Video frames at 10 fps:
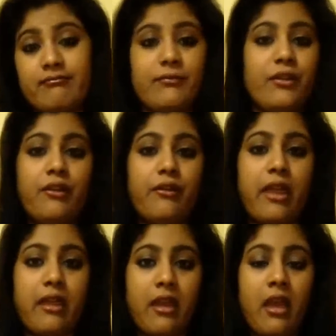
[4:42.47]
you're
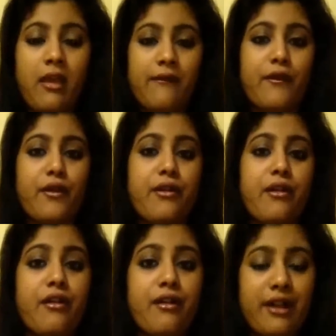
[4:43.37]
looking for an
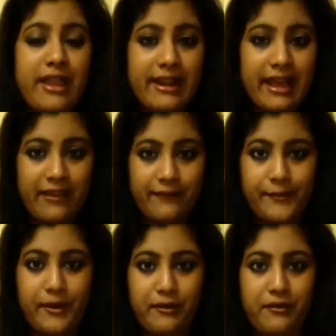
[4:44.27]
early life
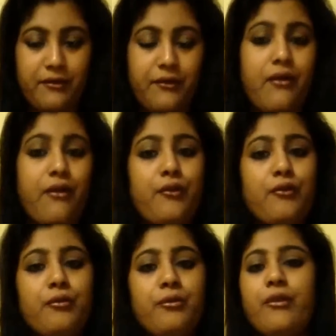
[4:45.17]
partner on
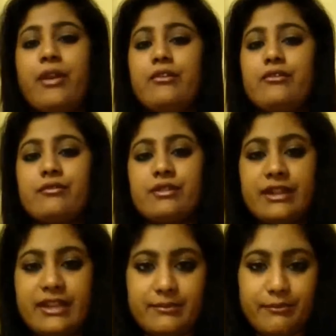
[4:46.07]
whom you can
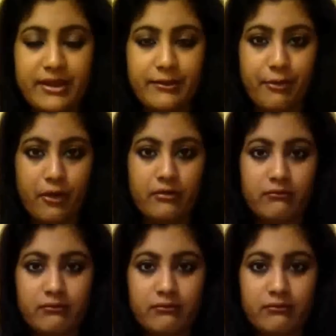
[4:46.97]
totally depend upon.